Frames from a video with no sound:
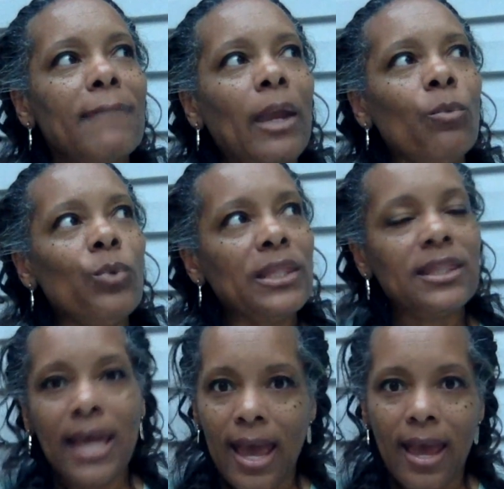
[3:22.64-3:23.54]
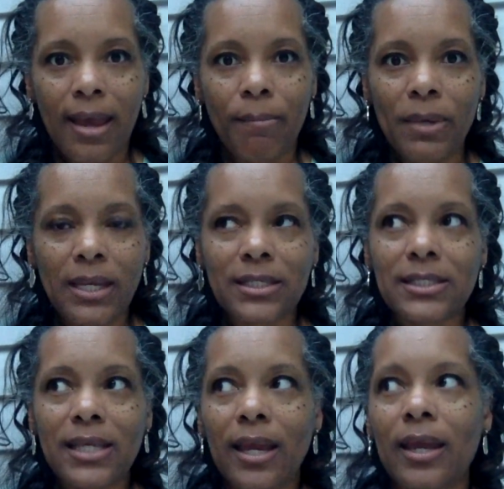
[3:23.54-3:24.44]
And with that being
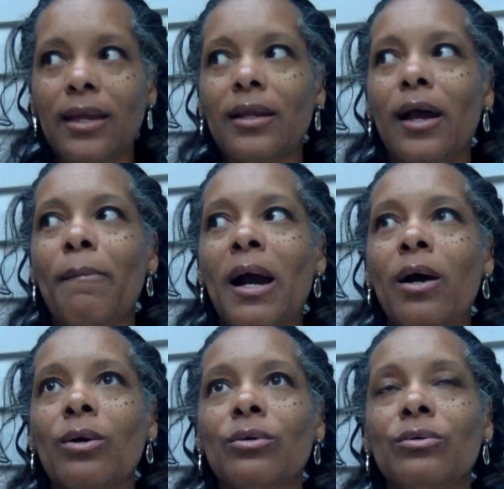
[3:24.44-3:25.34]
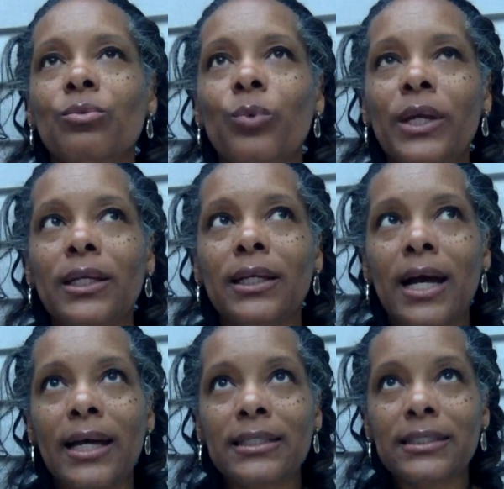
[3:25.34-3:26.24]
said about what
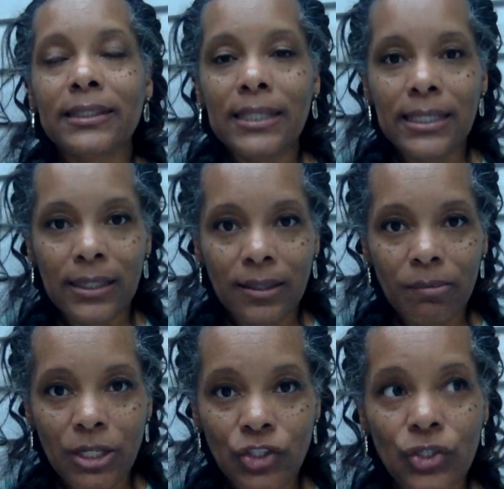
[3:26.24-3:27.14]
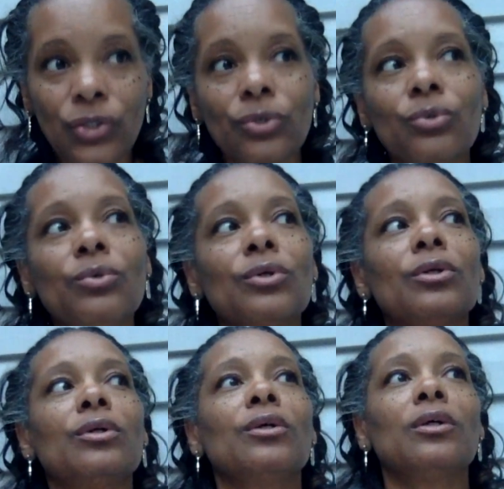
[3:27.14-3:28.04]
God is leading me to do,
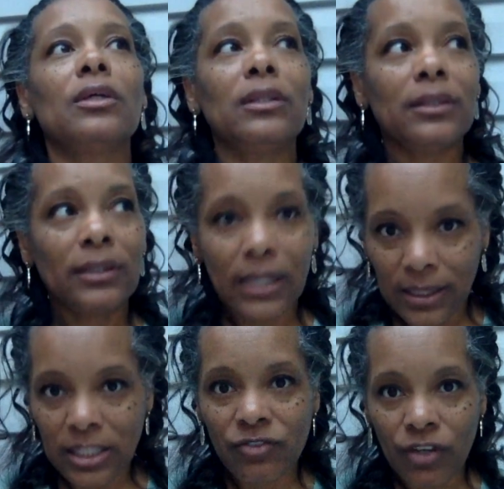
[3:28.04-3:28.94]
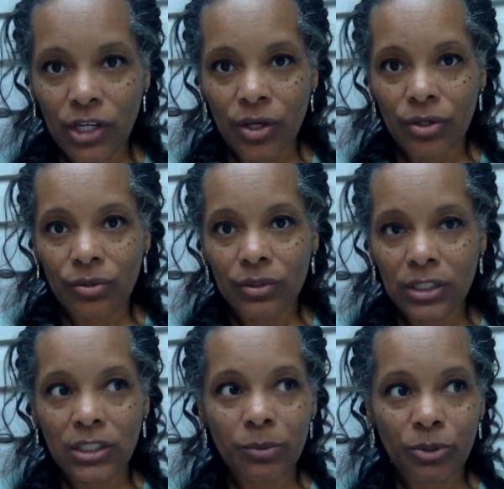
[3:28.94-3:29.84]
this video,
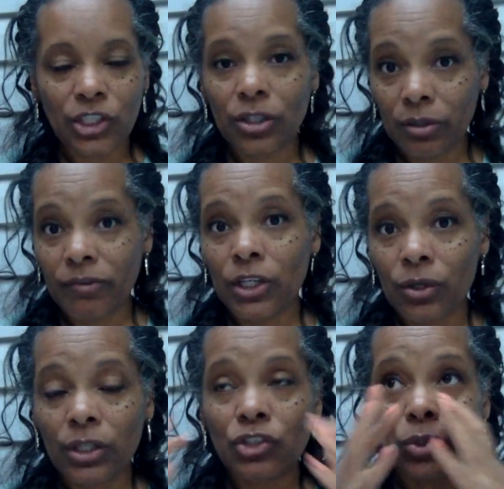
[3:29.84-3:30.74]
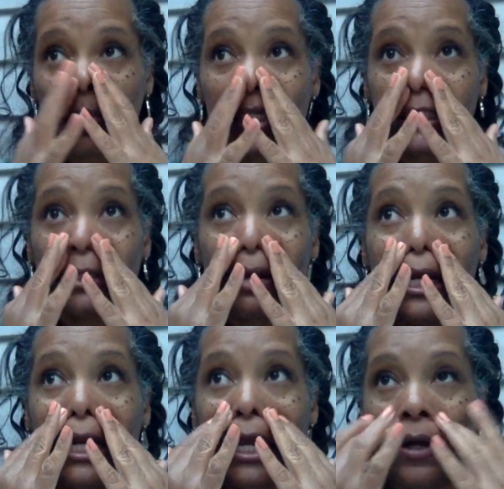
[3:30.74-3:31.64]
this particular video that you're watching
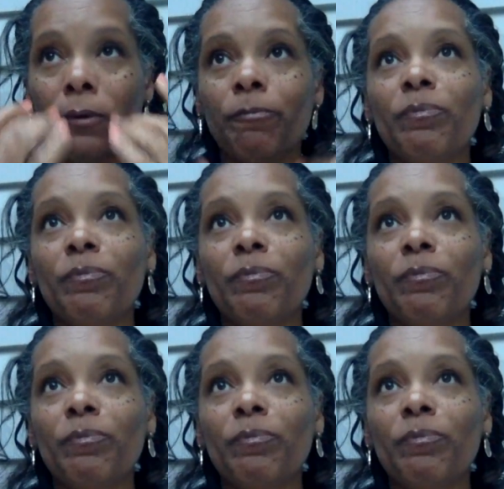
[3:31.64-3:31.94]
right now,